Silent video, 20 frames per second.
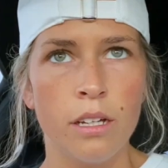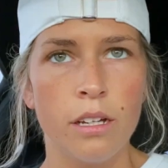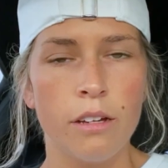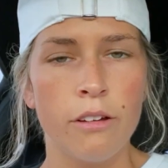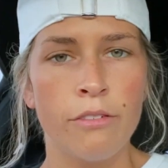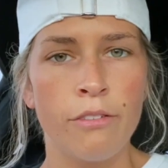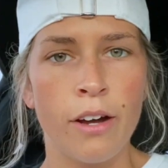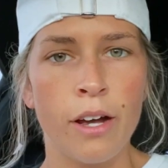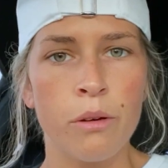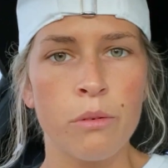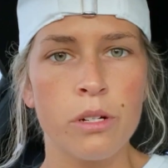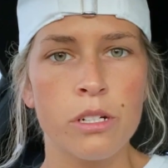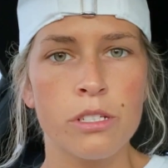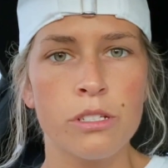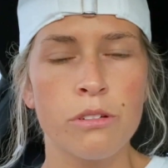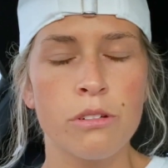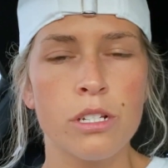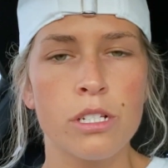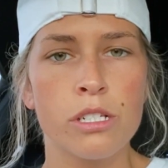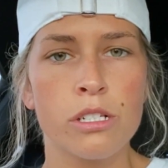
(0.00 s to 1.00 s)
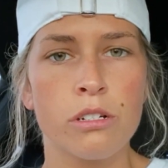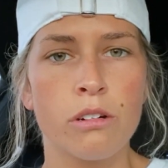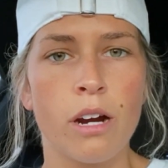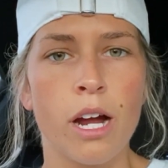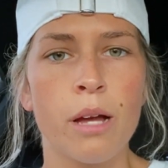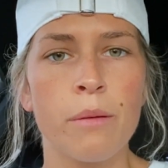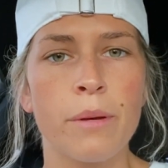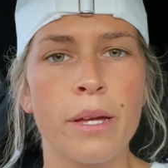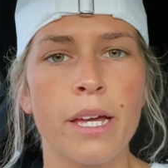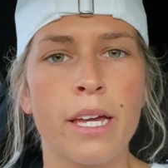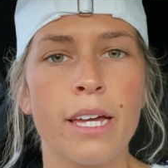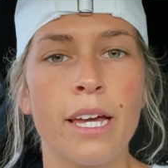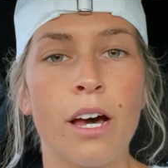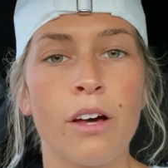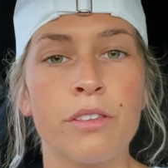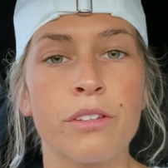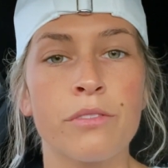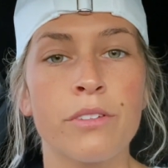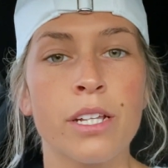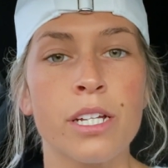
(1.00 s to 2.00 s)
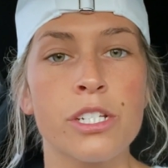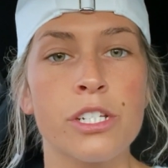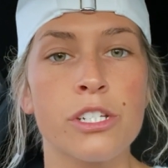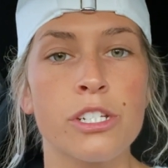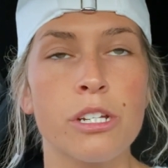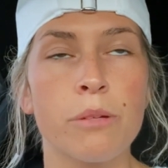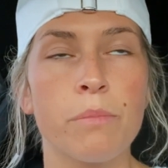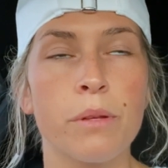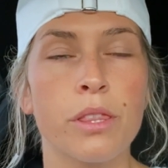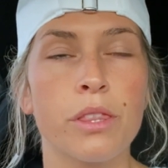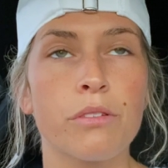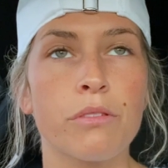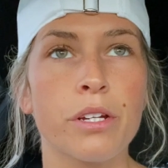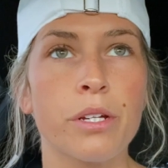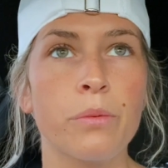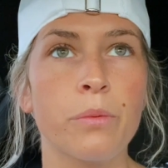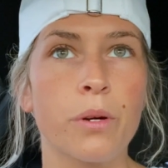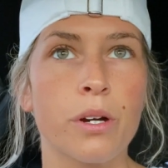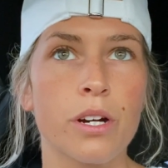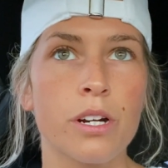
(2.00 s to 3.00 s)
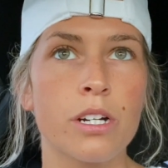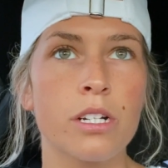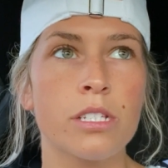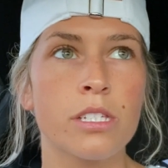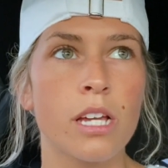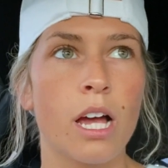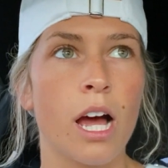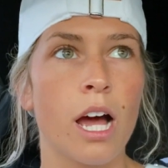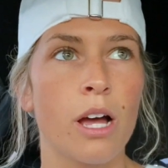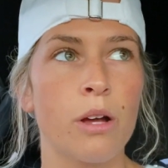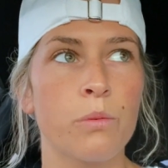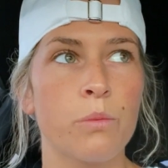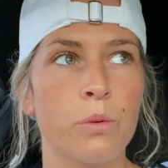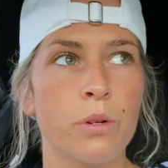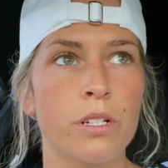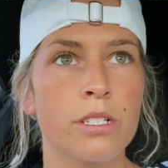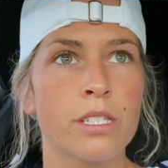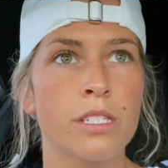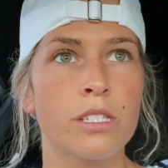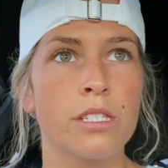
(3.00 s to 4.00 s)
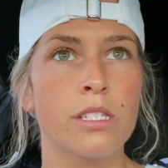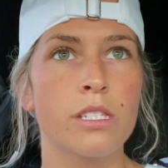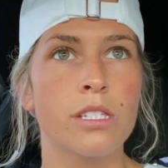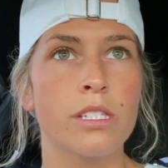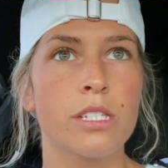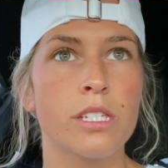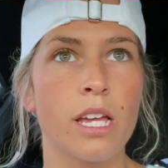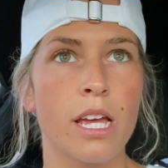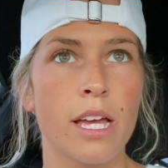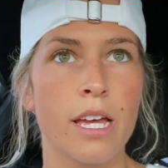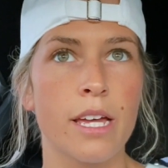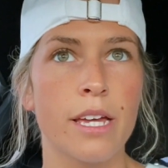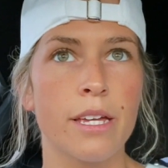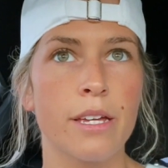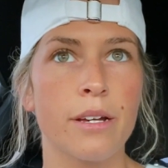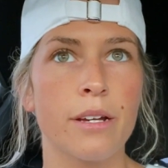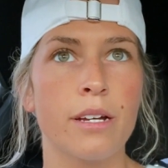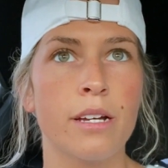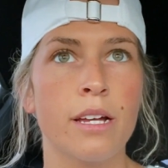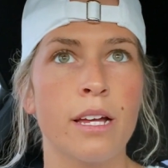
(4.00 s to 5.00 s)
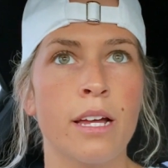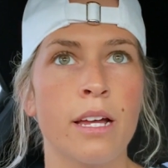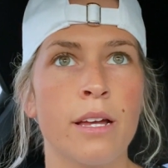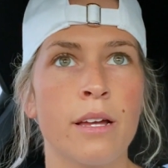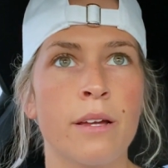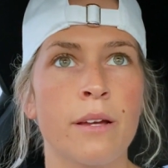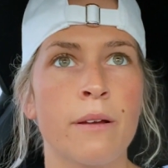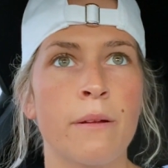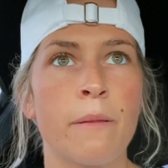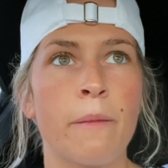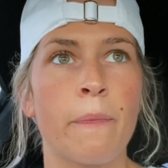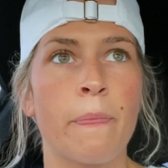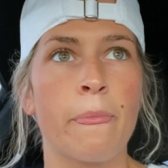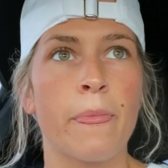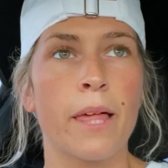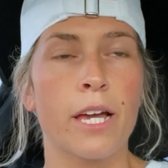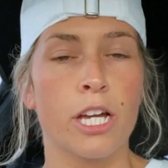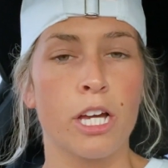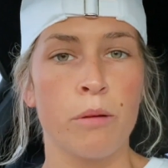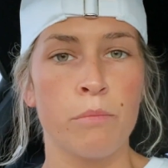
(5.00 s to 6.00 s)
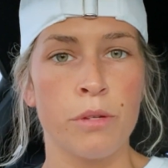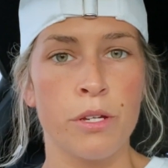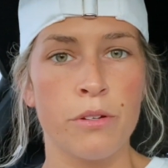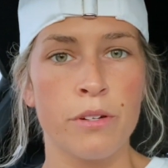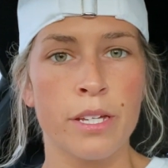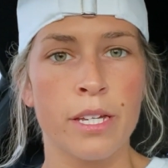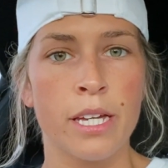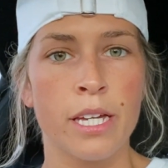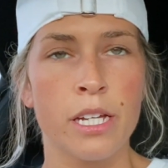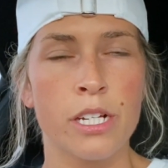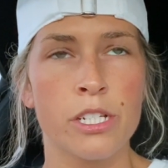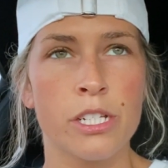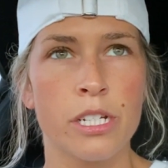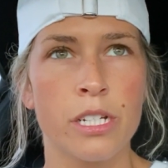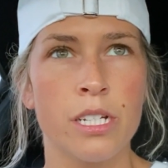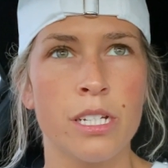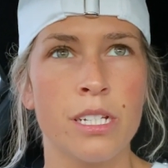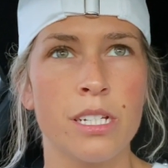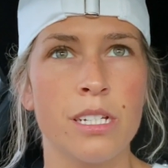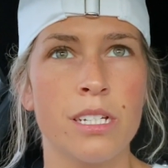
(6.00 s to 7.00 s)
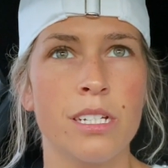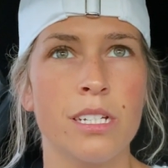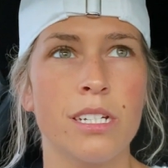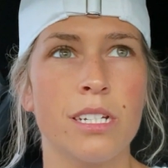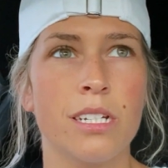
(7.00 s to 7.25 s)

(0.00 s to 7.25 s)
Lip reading: If I were to describe a healthy relationship in three words, I would say communication,